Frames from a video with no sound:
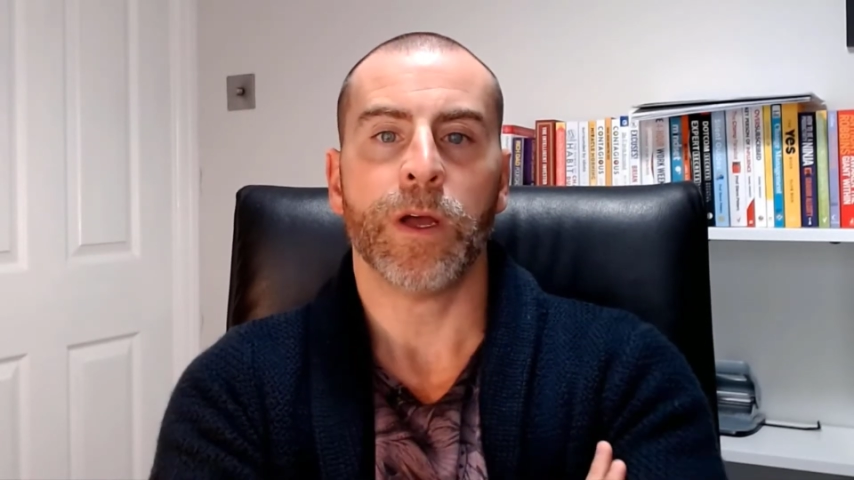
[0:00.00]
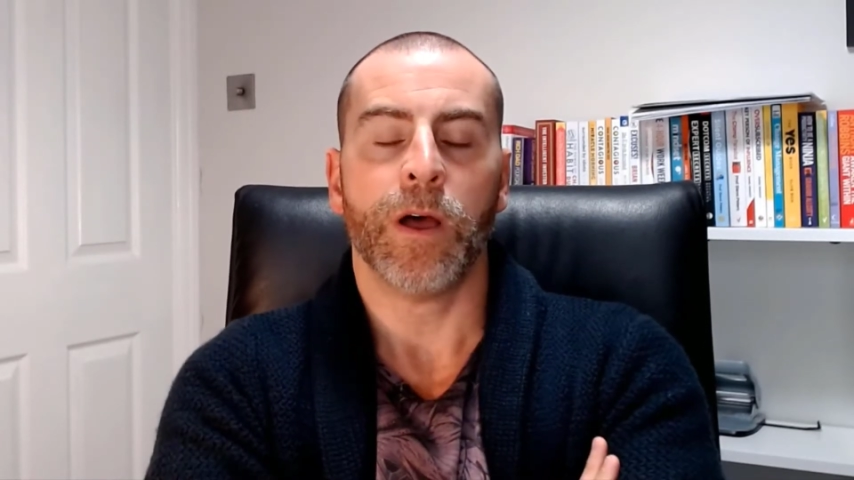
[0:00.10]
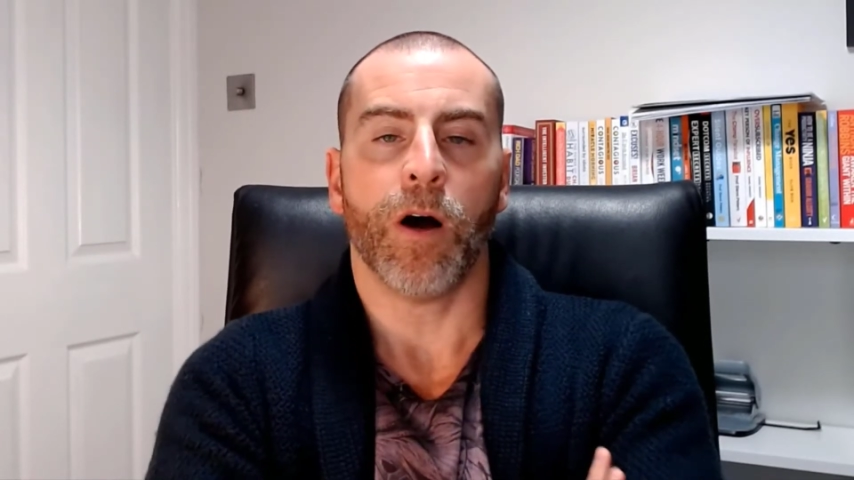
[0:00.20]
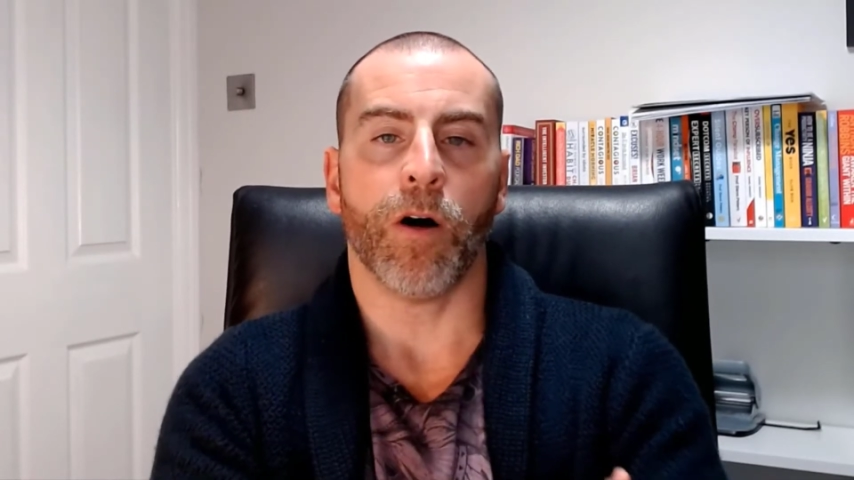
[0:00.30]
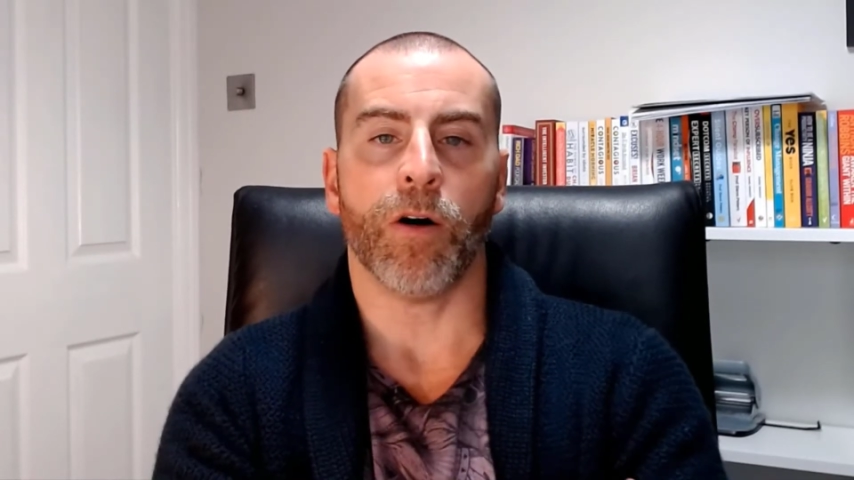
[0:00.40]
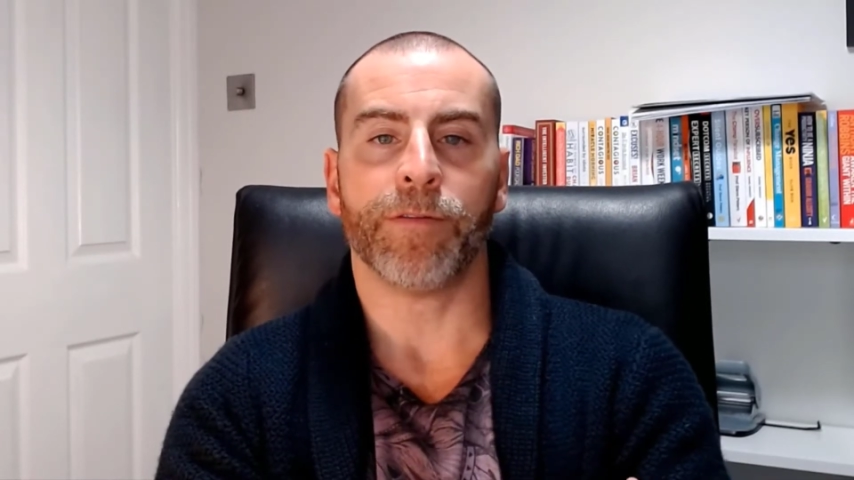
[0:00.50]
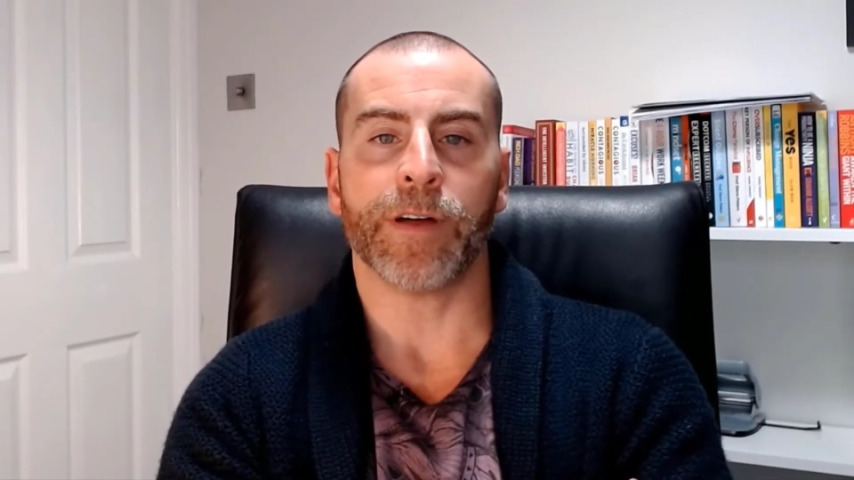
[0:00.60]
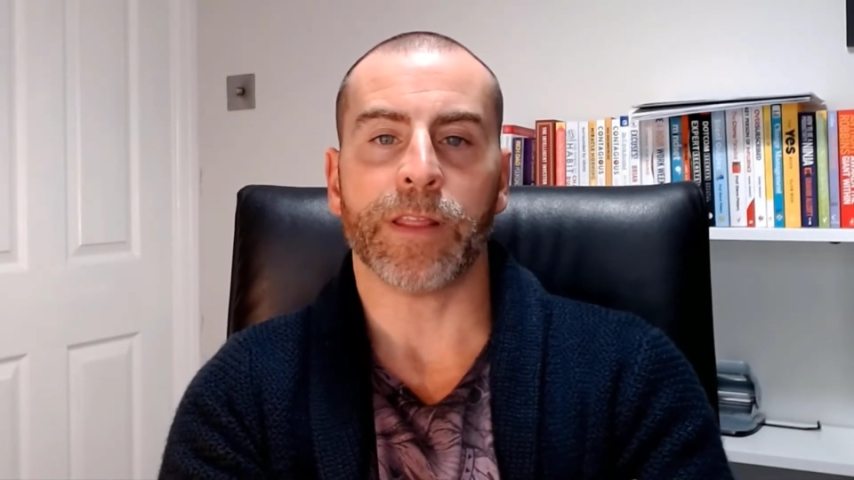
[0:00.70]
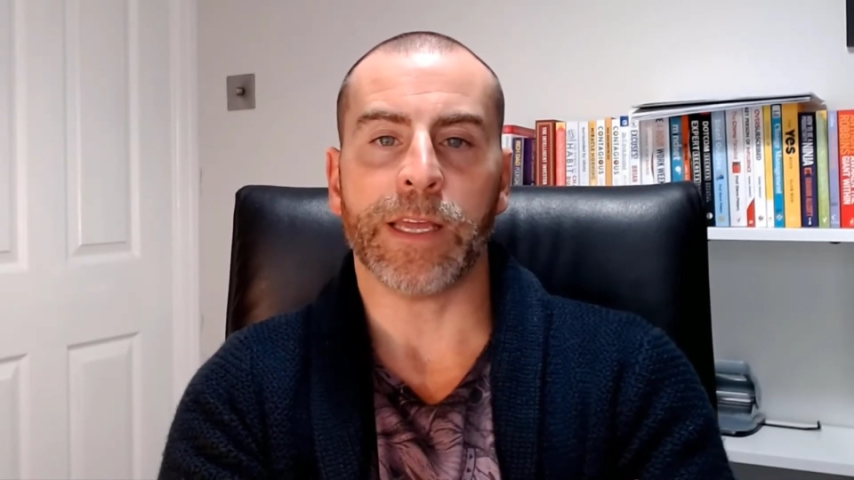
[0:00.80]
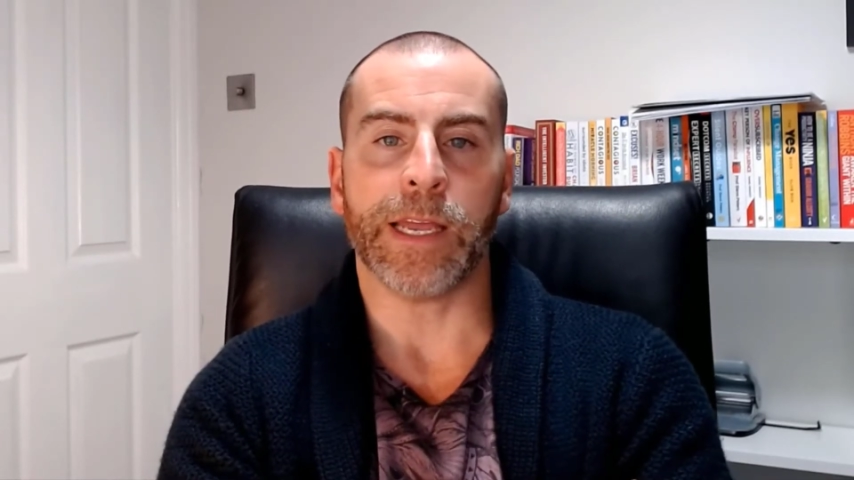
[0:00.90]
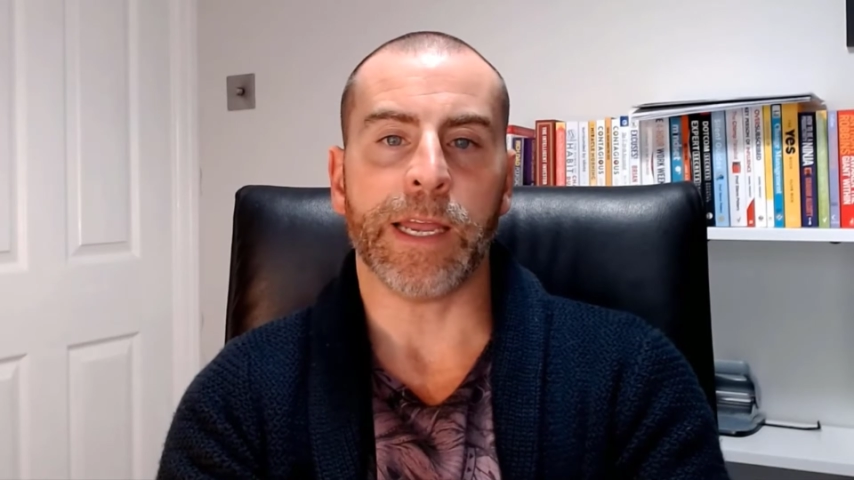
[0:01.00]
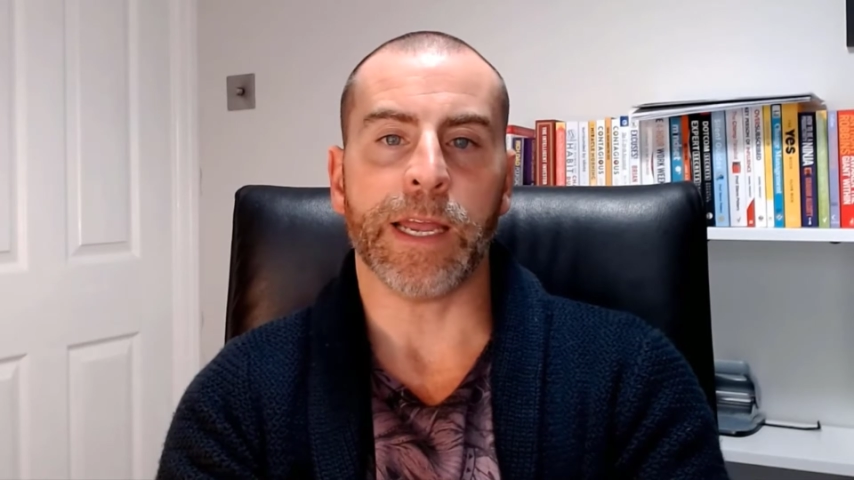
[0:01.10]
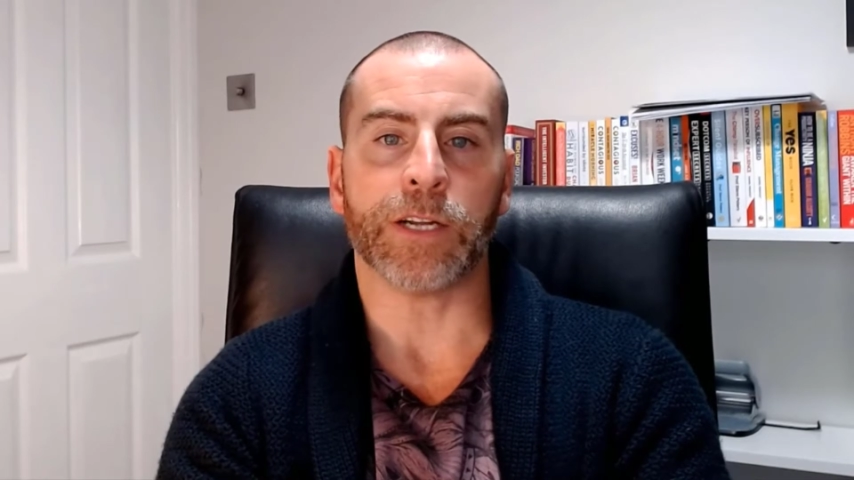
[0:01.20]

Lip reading: of the